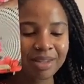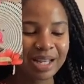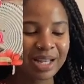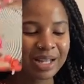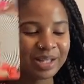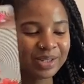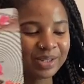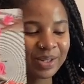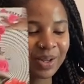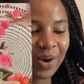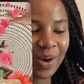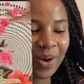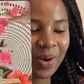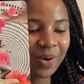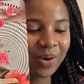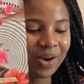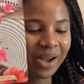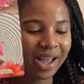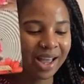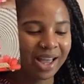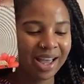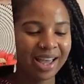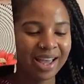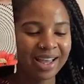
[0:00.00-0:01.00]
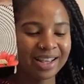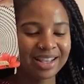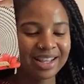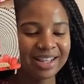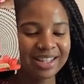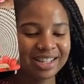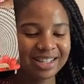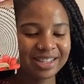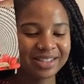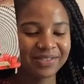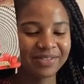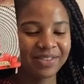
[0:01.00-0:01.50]
So
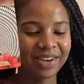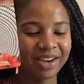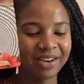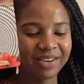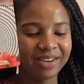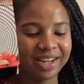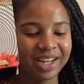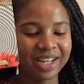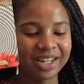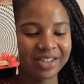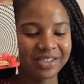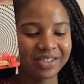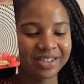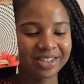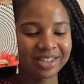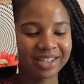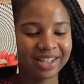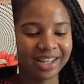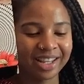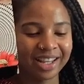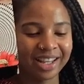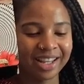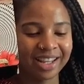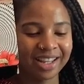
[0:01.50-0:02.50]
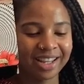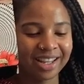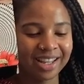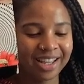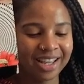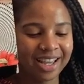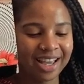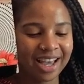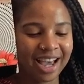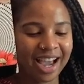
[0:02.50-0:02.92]
this is very interesting.